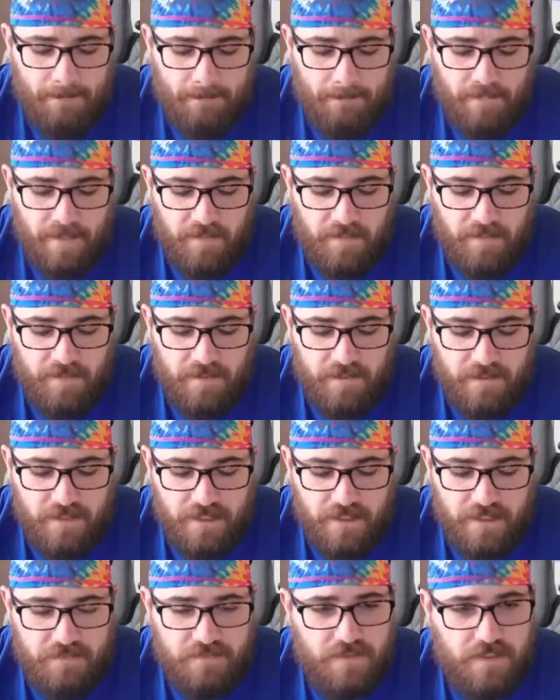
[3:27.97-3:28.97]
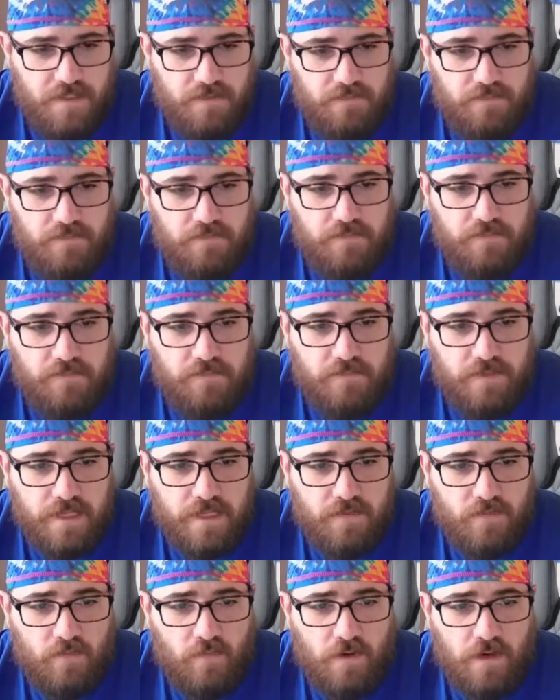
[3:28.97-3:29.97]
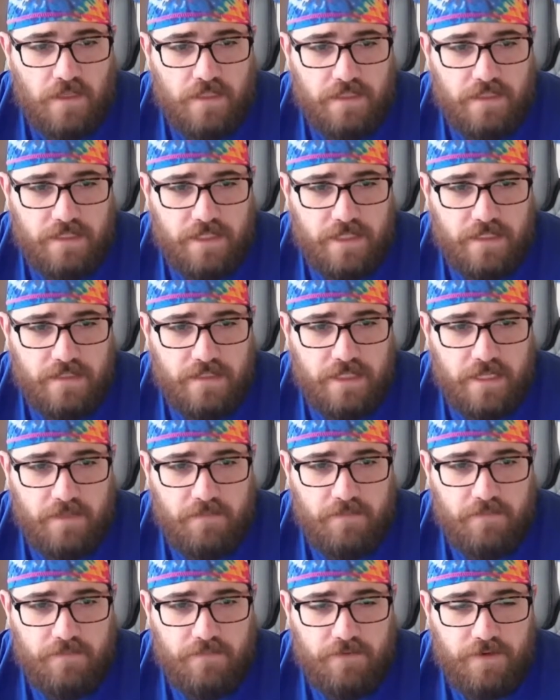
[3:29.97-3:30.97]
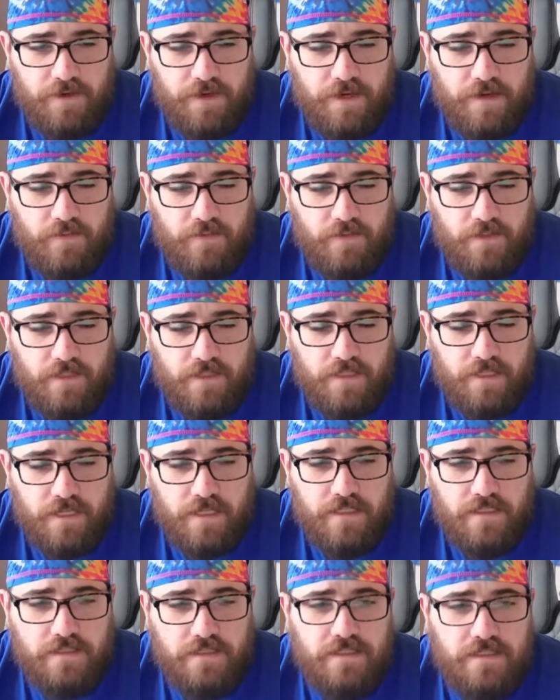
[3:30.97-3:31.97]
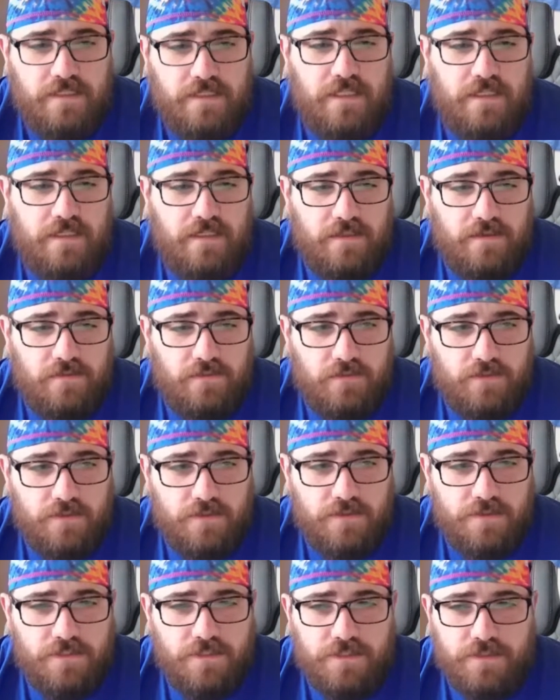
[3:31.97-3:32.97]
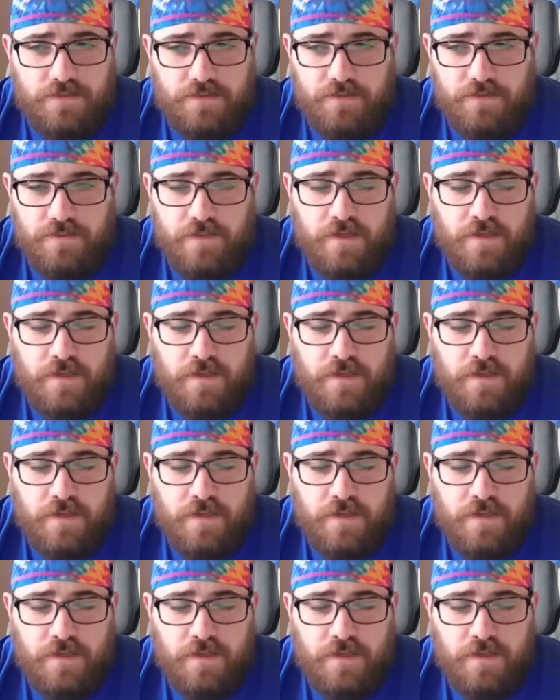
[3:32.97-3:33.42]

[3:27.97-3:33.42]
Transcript: maybe the Chiefs can watch that tape and figure out what the Titans did in order to